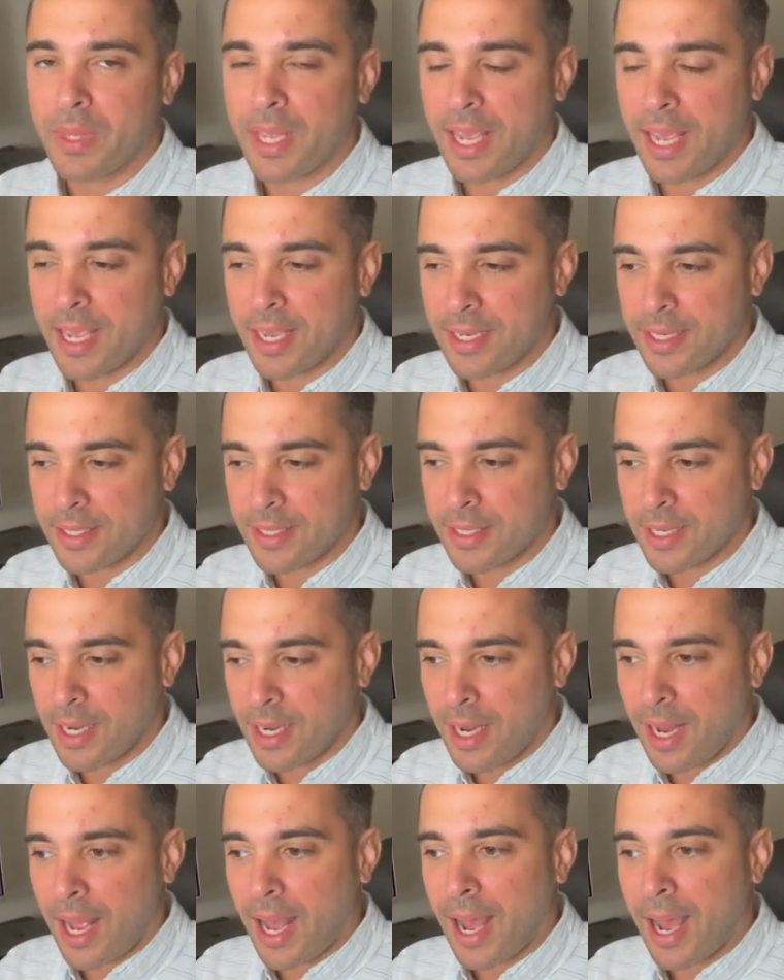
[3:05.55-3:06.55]
And
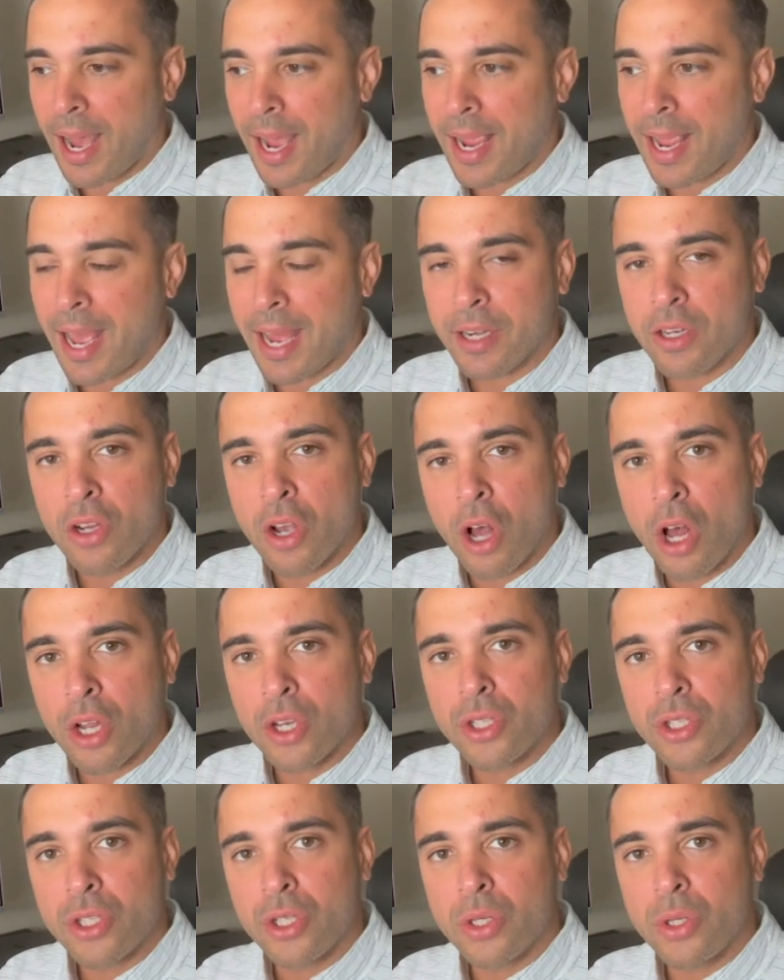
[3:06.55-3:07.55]
I had
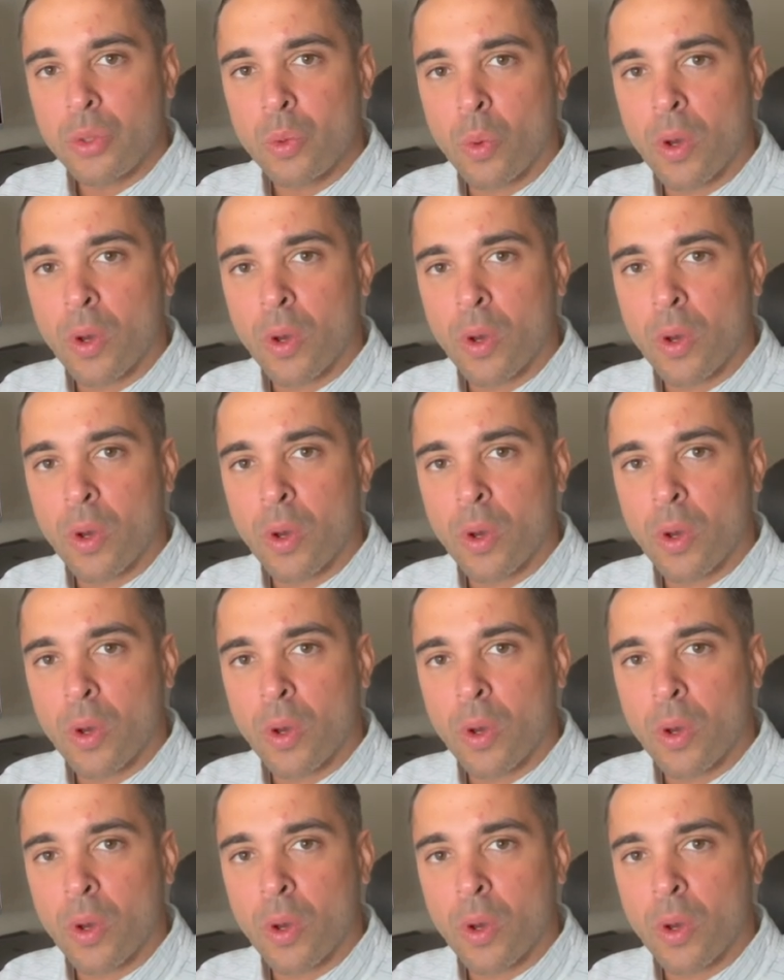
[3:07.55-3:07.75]
gone to